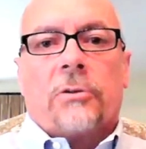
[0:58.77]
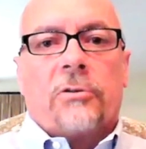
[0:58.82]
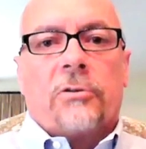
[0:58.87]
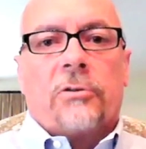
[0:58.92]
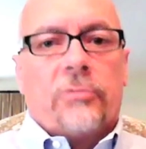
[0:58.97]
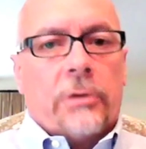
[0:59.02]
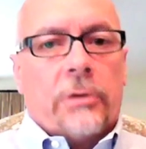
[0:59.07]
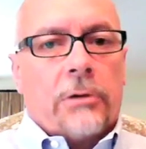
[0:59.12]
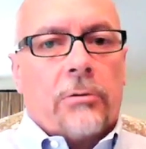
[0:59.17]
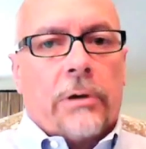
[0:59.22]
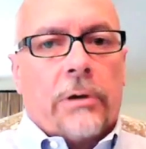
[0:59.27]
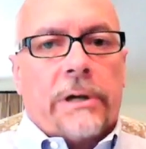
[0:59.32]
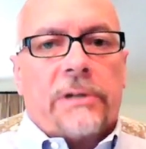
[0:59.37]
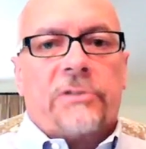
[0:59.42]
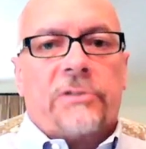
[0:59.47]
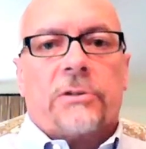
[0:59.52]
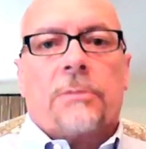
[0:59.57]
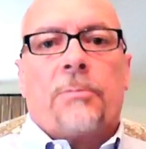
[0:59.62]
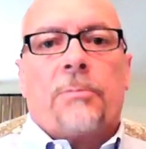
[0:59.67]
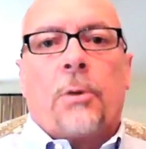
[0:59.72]
So the drill
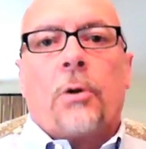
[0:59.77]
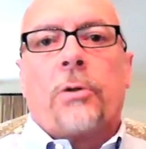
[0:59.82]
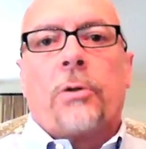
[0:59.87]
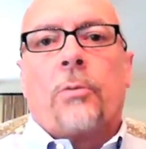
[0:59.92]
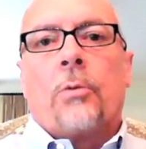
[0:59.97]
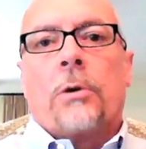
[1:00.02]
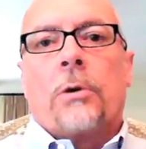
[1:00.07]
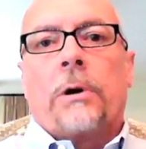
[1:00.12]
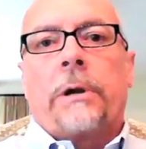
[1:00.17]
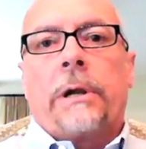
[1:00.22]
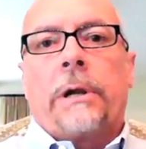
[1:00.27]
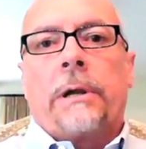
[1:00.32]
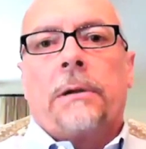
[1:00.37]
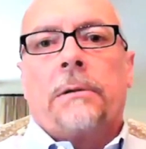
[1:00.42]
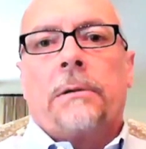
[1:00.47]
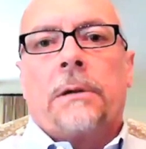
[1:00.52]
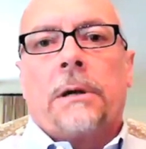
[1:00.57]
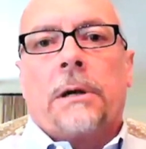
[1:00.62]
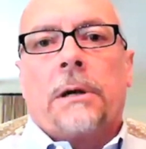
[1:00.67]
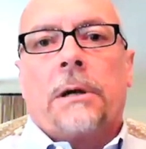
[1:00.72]
rigs are both working.